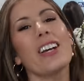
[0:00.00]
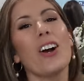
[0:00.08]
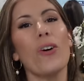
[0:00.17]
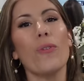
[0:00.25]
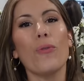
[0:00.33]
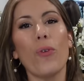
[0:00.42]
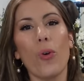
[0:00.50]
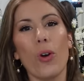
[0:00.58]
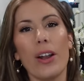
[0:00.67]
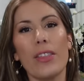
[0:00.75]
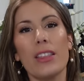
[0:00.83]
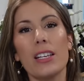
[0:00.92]
go
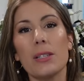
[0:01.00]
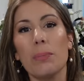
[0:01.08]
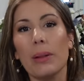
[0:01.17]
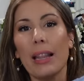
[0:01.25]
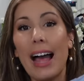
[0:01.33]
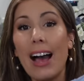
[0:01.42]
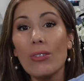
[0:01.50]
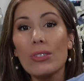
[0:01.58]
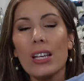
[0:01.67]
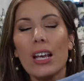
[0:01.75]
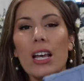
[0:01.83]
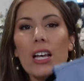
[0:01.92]
for this
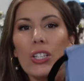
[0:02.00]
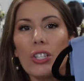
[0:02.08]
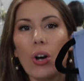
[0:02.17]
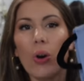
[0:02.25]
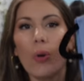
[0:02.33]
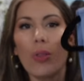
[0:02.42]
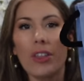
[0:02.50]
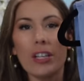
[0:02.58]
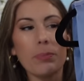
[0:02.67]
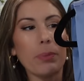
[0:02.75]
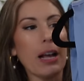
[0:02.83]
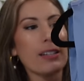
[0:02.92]
blouse. So
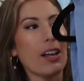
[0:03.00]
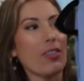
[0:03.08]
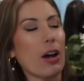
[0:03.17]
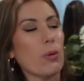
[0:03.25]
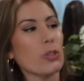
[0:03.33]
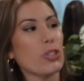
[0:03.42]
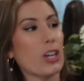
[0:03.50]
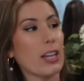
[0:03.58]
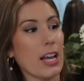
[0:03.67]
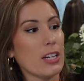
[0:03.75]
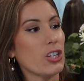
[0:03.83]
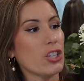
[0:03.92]
this blouse I thought was,
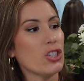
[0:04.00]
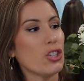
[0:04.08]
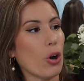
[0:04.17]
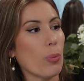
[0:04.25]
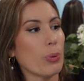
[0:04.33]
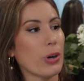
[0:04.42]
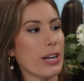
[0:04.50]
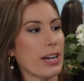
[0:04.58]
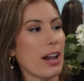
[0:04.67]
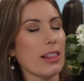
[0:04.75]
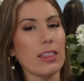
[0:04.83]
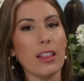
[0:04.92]
again, just so pretty.
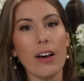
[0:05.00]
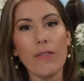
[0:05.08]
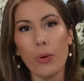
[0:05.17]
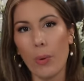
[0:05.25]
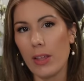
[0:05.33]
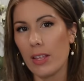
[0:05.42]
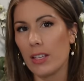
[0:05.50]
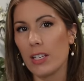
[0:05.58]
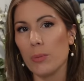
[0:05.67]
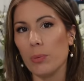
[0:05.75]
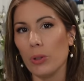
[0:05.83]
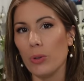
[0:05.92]
And I love the way that
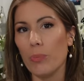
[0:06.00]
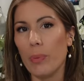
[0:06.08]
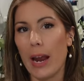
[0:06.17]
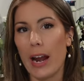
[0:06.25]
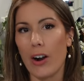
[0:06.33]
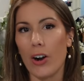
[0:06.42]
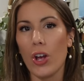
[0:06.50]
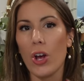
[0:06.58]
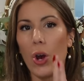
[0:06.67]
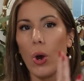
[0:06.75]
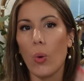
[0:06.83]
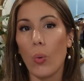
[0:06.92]
this blue paired
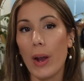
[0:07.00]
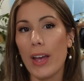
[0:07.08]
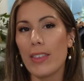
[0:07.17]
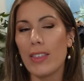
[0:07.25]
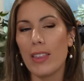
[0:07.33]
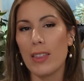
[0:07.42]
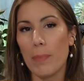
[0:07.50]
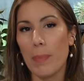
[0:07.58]
with the